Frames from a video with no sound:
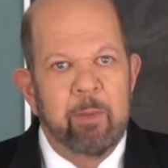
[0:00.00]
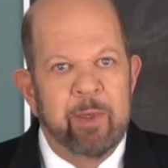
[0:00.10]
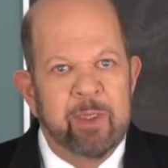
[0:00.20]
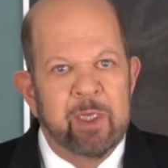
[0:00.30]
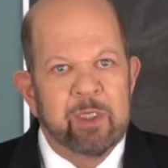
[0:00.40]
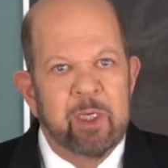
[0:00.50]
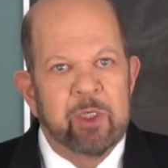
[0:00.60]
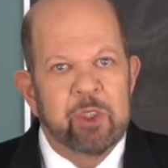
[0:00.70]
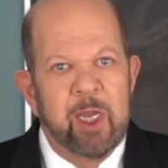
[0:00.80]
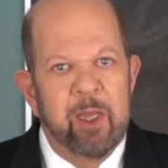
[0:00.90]
but doesn't
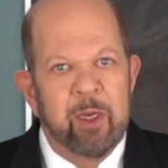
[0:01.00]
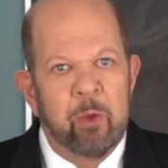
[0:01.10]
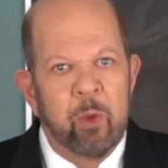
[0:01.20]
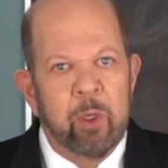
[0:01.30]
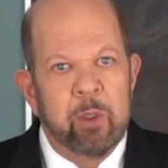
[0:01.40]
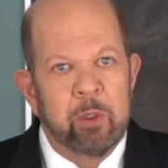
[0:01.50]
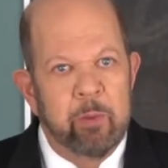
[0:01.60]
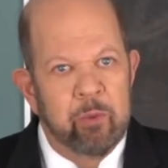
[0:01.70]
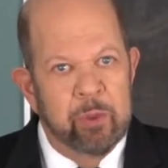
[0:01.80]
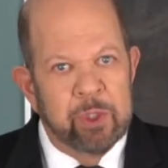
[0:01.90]
understand that a worker in
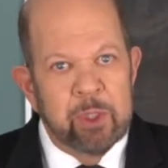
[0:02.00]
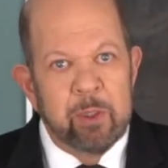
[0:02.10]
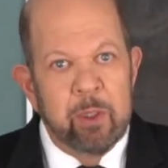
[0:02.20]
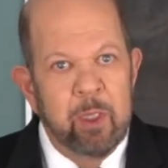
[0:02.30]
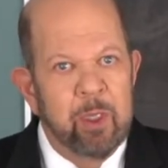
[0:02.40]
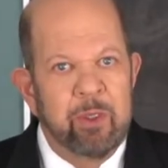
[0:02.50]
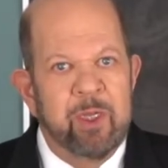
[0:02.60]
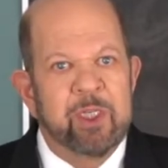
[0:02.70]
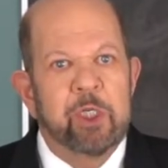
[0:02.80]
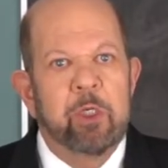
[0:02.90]
Brazil
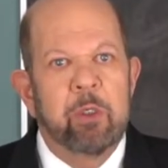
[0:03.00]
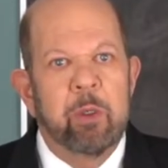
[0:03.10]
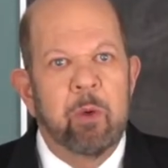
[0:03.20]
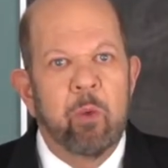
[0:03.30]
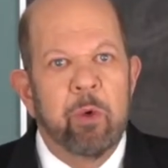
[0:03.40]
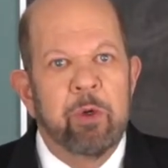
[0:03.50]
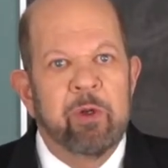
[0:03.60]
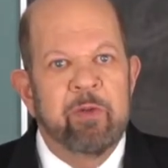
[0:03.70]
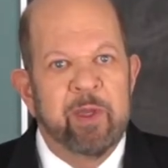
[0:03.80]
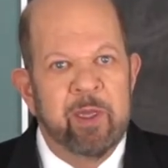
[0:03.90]
doesn't know a word
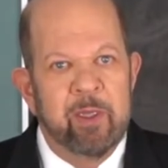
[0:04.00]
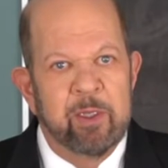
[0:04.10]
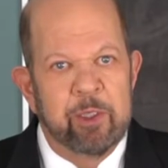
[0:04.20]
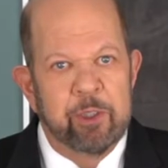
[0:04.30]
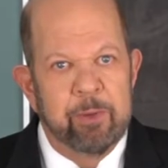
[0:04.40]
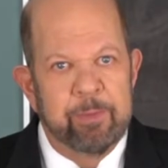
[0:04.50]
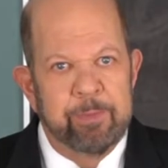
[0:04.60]
of English.